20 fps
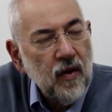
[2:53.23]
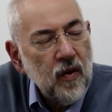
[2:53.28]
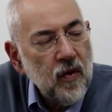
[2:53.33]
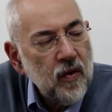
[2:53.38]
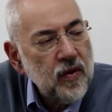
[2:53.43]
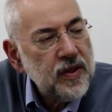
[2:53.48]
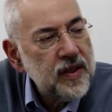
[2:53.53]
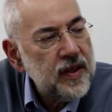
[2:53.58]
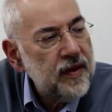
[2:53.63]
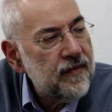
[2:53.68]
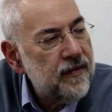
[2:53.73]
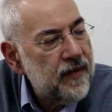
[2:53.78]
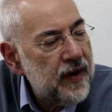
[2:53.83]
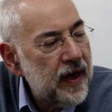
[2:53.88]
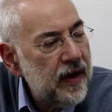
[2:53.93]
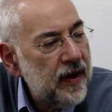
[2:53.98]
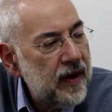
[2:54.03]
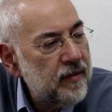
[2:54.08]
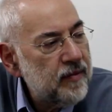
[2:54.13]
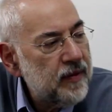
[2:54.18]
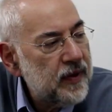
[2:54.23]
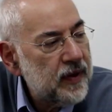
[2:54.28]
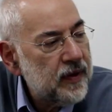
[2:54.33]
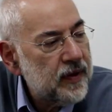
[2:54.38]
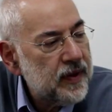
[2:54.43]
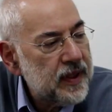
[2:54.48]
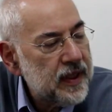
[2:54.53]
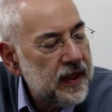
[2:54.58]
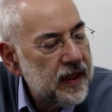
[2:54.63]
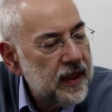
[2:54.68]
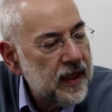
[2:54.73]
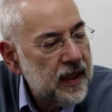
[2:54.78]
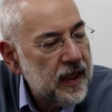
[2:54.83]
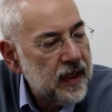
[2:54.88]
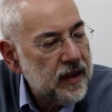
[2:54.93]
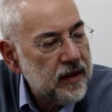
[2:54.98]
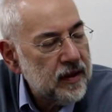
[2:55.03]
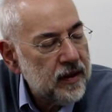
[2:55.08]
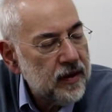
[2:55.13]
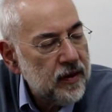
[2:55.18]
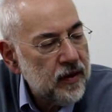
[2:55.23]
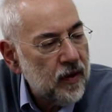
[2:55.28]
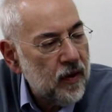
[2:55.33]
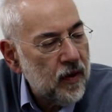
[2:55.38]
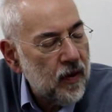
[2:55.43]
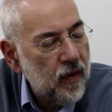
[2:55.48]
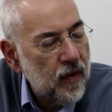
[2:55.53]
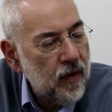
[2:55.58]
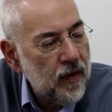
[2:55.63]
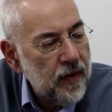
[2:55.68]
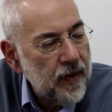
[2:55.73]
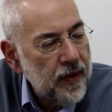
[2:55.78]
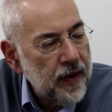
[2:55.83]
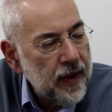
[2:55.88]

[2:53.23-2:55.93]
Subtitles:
Also very important that your